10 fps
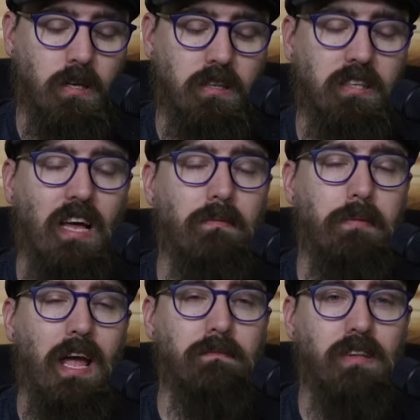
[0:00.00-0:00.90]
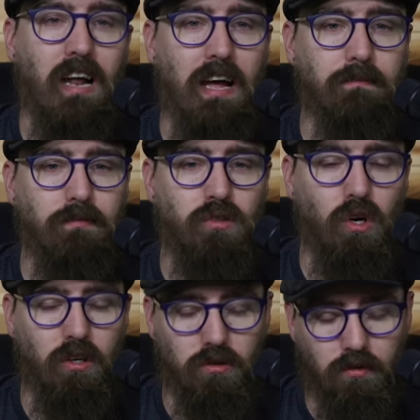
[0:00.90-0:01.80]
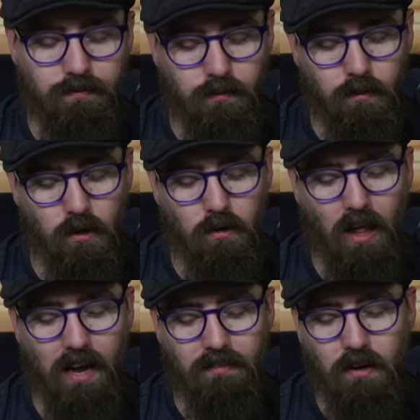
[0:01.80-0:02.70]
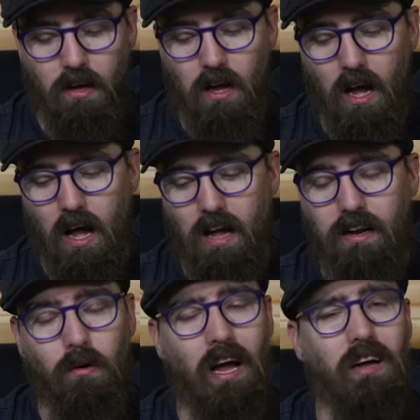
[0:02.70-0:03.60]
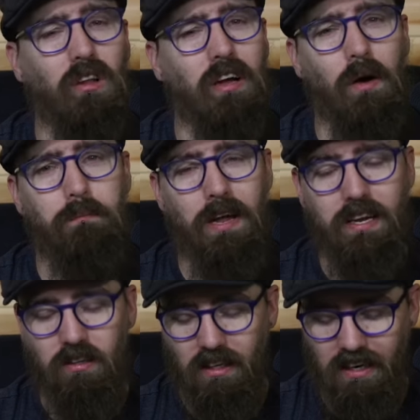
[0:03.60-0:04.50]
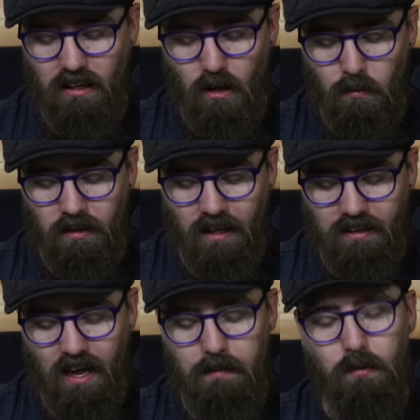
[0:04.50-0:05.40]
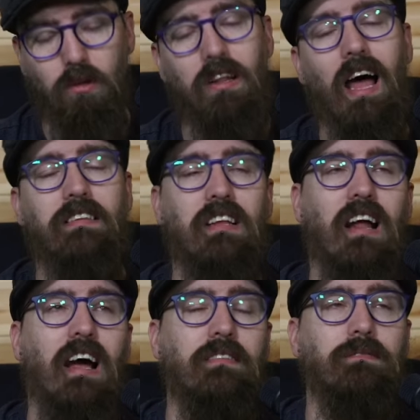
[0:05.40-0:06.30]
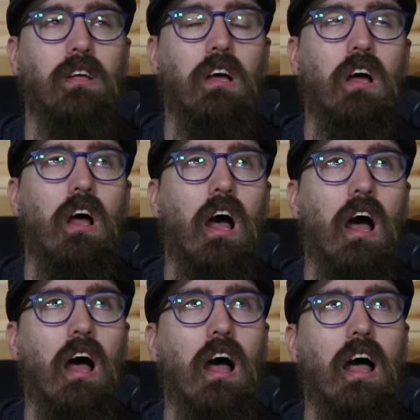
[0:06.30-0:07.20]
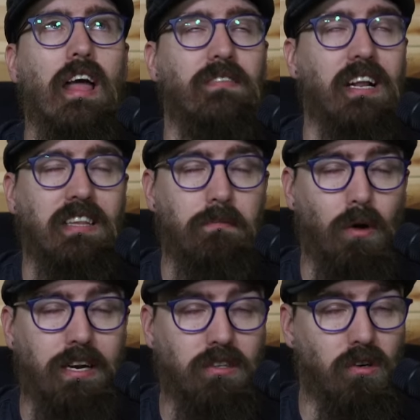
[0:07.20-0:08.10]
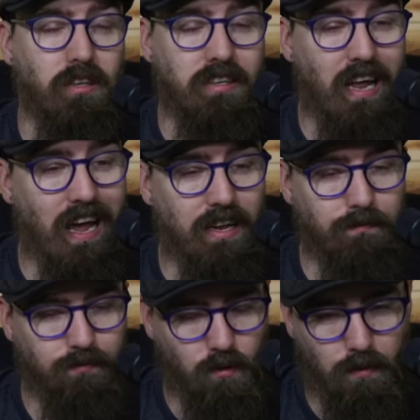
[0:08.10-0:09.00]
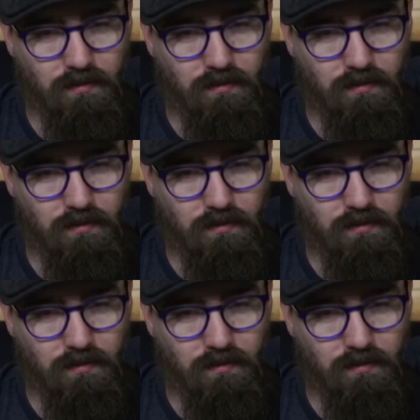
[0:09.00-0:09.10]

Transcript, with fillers: 7 p.m. tonight. Join us. We do live. I uh, don't know how long it'll be because I did a long one last night, but live tonight. Uh, if anything breaks during the day, there'll be a